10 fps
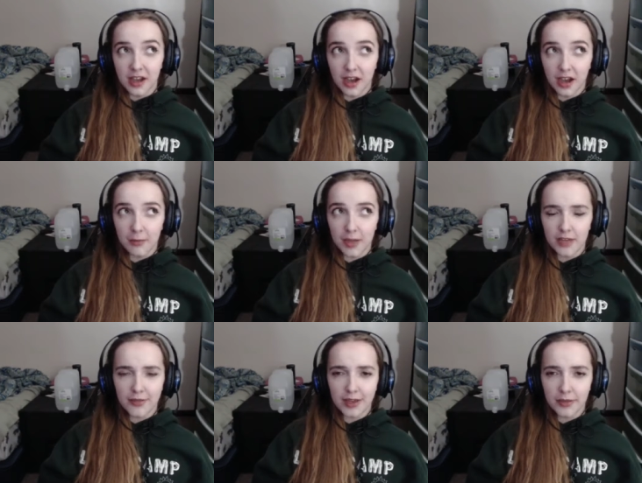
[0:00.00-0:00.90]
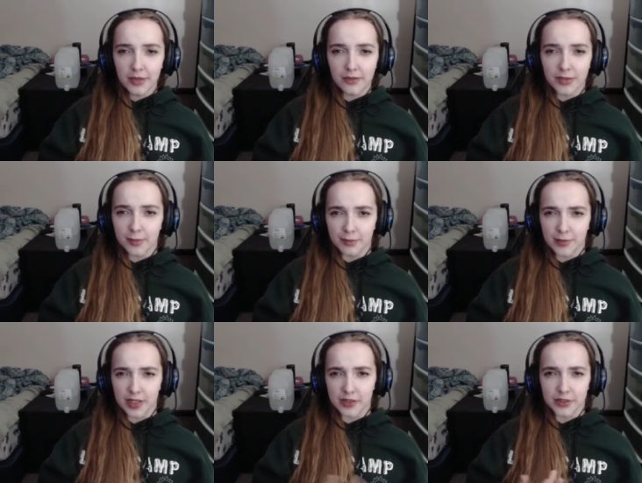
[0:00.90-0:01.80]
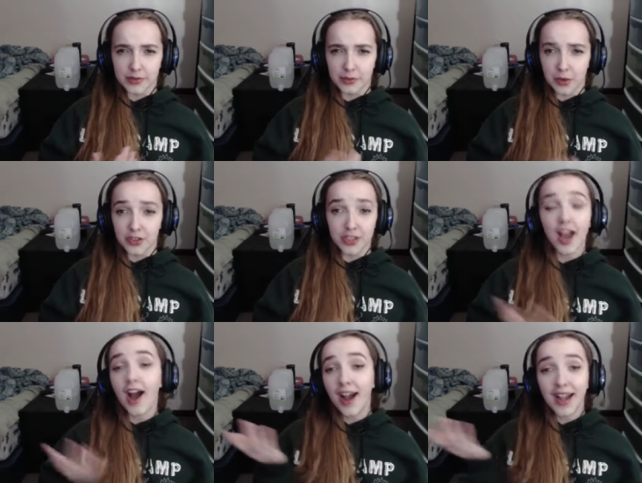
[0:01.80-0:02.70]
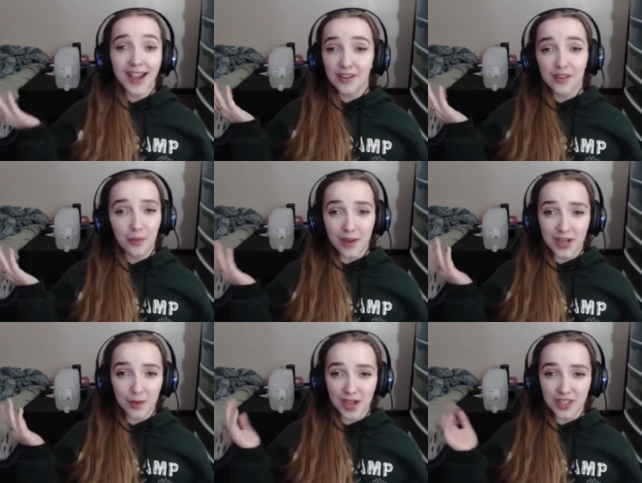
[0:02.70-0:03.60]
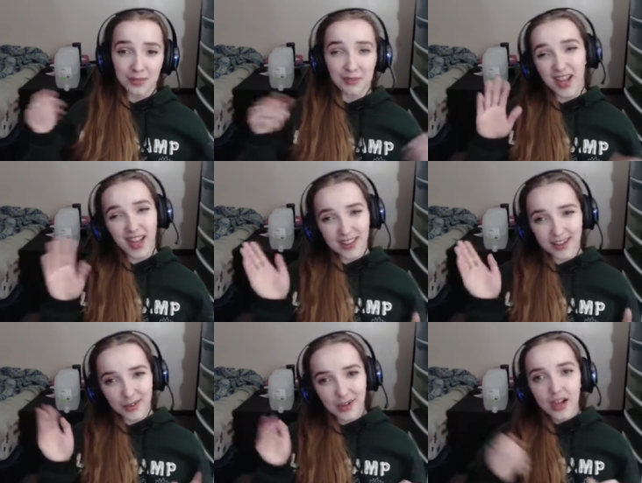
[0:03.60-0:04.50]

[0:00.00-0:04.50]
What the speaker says: And if anyone from Planet Zoo is watching, hi, I don't know why you're watching, but hello.